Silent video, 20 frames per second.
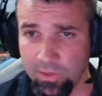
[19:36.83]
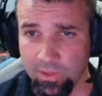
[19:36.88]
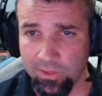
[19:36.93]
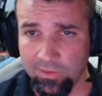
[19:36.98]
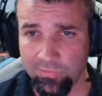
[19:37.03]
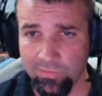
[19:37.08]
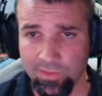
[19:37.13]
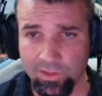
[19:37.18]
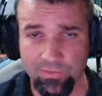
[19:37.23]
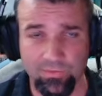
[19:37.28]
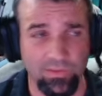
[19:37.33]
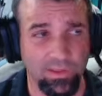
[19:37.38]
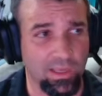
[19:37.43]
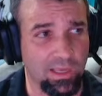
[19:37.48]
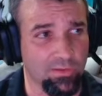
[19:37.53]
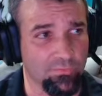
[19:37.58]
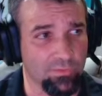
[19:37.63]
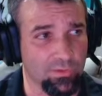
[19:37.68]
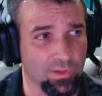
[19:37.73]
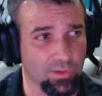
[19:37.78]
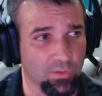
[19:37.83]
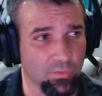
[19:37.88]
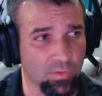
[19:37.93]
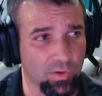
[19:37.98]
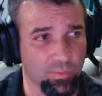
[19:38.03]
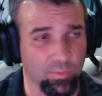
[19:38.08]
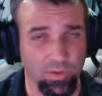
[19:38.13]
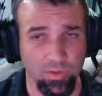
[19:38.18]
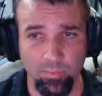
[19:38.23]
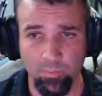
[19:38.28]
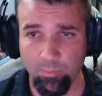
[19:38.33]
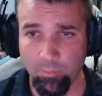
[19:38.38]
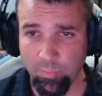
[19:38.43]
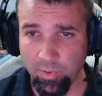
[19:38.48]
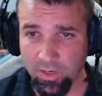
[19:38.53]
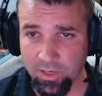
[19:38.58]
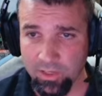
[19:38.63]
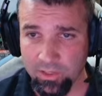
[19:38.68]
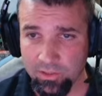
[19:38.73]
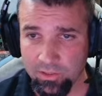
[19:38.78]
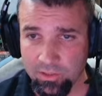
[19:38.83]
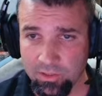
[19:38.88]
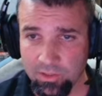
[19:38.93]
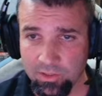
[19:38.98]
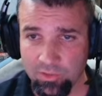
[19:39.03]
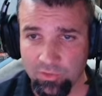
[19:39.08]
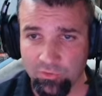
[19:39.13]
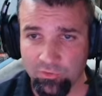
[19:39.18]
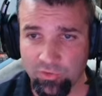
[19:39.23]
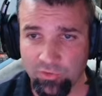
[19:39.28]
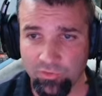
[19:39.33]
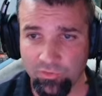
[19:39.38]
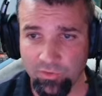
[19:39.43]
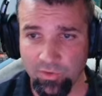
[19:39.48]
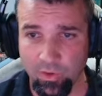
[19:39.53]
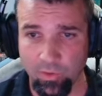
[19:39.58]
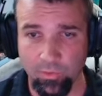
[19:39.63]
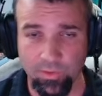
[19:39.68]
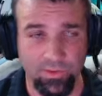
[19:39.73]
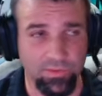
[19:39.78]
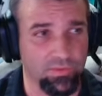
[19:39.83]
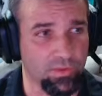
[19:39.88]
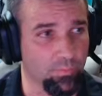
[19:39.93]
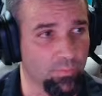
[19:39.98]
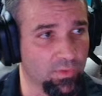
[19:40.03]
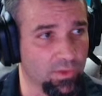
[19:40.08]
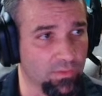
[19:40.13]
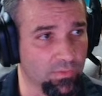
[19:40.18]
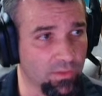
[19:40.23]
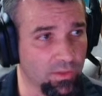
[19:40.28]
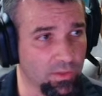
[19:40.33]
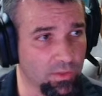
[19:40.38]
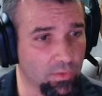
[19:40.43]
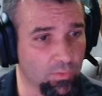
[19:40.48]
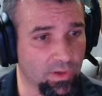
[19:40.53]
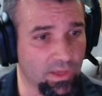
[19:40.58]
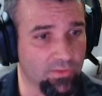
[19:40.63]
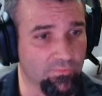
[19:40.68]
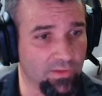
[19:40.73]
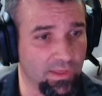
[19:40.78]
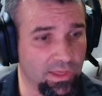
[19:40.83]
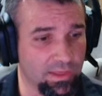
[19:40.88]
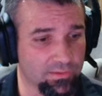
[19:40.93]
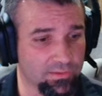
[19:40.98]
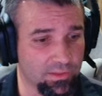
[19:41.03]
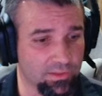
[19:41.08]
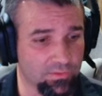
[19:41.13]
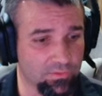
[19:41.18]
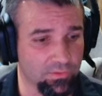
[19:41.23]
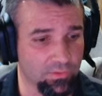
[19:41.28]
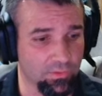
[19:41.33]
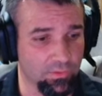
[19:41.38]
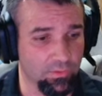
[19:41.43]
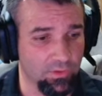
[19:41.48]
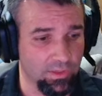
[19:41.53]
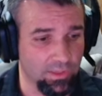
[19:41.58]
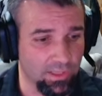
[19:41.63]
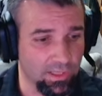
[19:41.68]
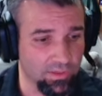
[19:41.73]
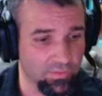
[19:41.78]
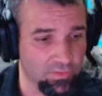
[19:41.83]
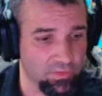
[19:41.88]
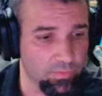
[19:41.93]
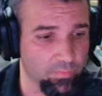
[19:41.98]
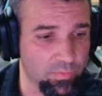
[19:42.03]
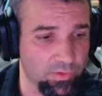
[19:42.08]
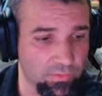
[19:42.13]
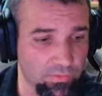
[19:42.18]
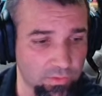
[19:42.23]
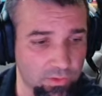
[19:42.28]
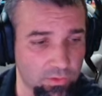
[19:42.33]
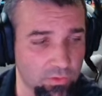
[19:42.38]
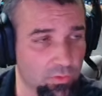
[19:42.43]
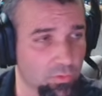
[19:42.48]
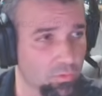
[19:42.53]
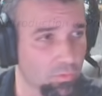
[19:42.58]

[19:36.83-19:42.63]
It's nice to have the equipment, but just know it's something that you have access to and something that you